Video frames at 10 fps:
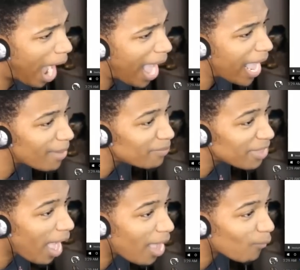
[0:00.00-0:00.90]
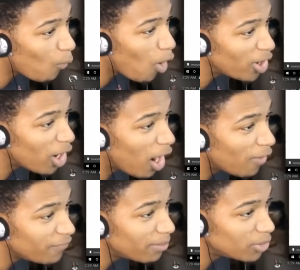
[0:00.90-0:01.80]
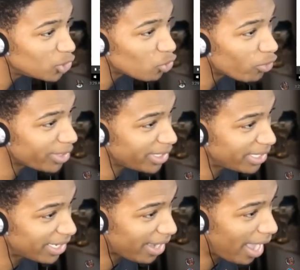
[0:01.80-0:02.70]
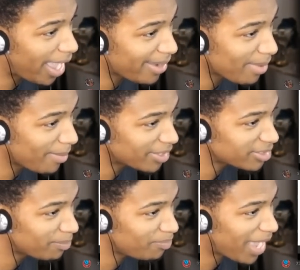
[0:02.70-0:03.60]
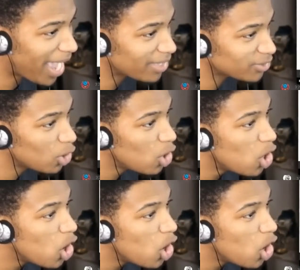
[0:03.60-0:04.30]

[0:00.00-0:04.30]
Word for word: I am not one of the majority, nigga. I am about to pass